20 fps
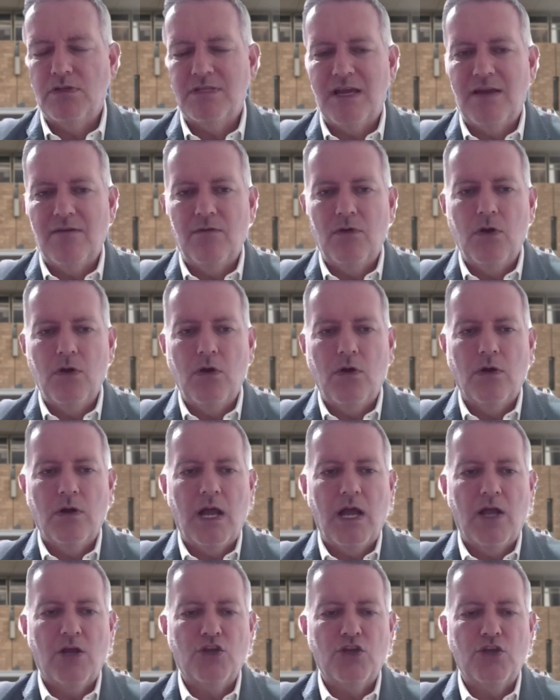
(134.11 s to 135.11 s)
they've long
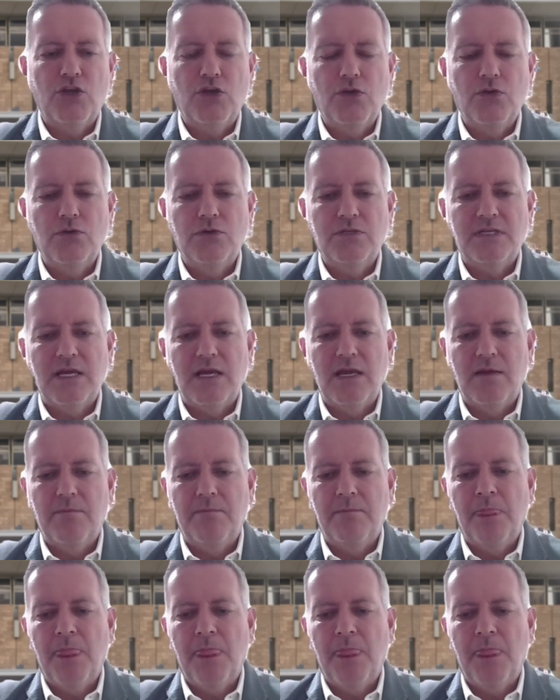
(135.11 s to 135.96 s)
accused him